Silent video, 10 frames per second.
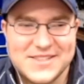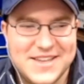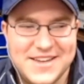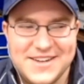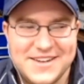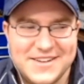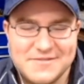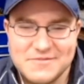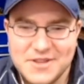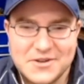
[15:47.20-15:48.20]
seeing
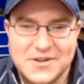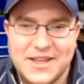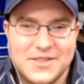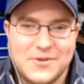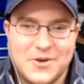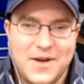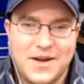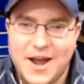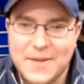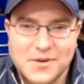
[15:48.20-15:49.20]
literally that the
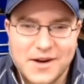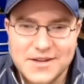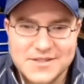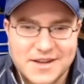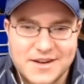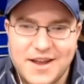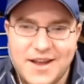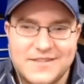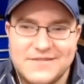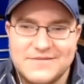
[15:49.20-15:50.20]
robot operates and
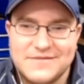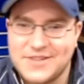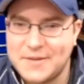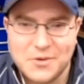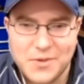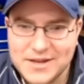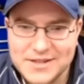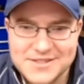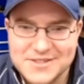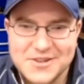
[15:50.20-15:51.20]
got a couple
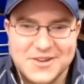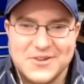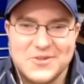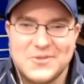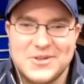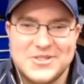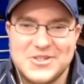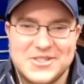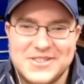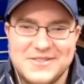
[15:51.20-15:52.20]
wins was
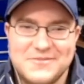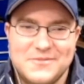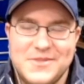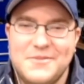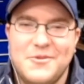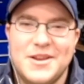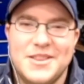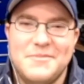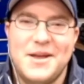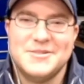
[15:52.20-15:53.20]
just the one of
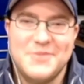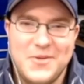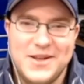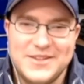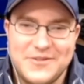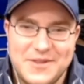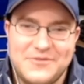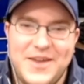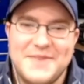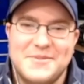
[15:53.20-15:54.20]
the best moments from the
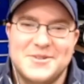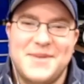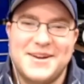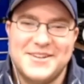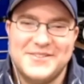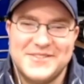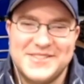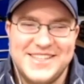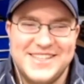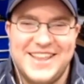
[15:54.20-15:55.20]
fan perspective of
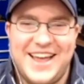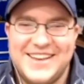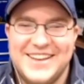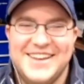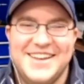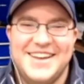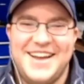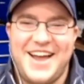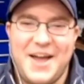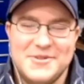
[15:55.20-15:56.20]
seeing that.
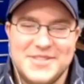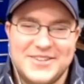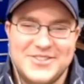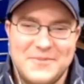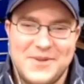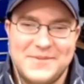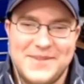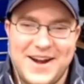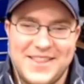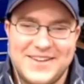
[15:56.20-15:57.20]
I was like jumping up
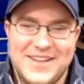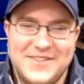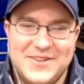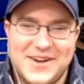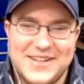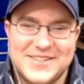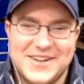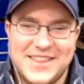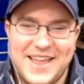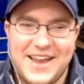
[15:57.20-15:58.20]
down on the TV when I
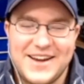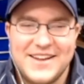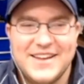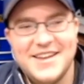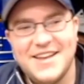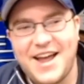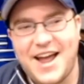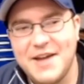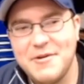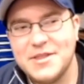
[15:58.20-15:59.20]
saw that.
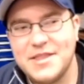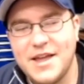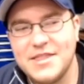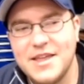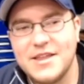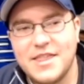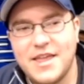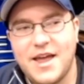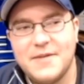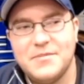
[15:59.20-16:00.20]
I think
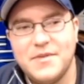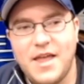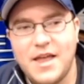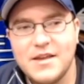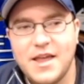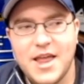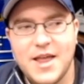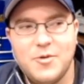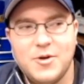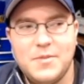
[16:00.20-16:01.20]
that in
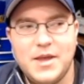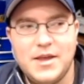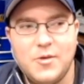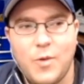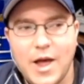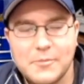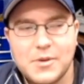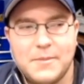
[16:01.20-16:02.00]
game would be well